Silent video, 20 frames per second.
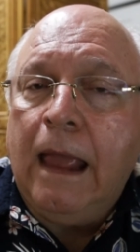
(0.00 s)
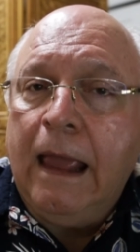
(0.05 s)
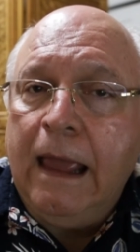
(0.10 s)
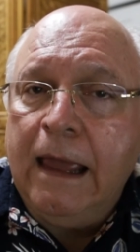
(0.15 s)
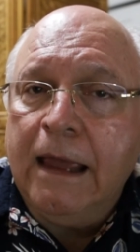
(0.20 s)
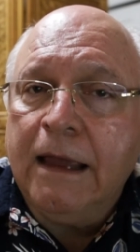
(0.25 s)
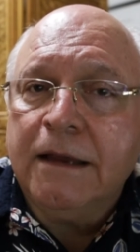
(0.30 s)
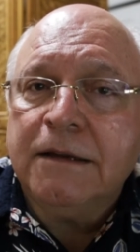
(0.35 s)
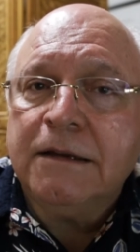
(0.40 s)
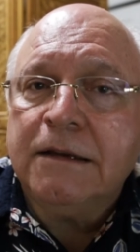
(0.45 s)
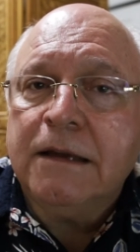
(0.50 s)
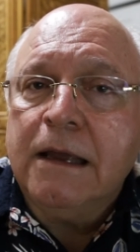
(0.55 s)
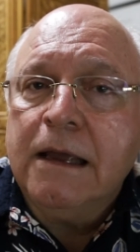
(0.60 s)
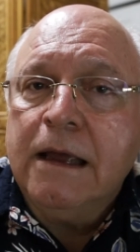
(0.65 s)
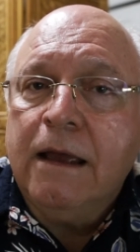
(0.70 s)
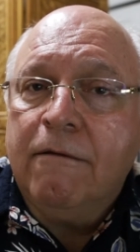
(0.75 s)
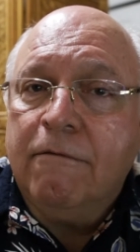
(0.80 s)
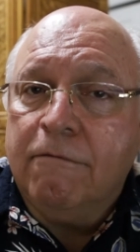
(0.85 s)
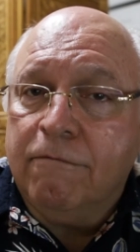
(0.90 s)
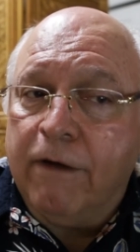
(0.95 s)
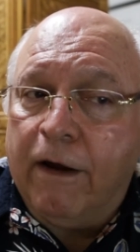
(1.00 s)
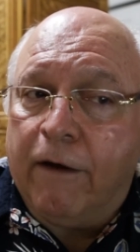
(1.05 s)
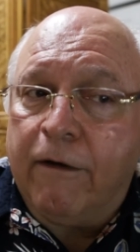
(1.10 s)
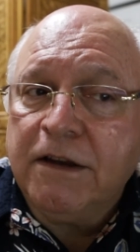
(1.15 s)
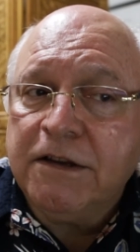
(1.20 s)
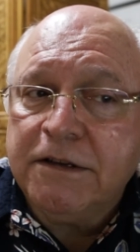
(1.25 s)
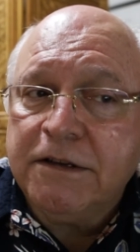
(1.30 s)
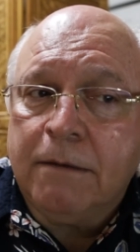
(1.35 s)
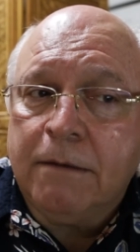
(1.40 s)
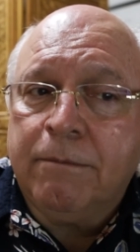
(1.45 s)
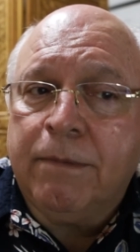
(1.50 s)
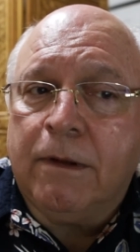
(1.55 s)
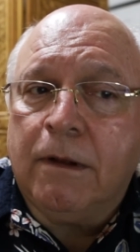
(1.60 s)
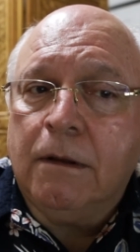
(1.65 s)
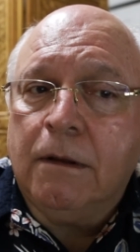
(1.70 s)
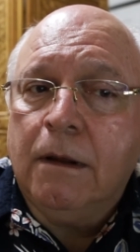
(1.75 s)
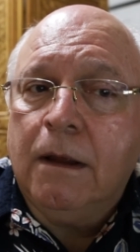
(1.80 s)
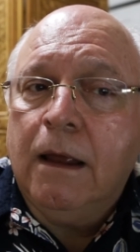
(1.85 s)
is very simple.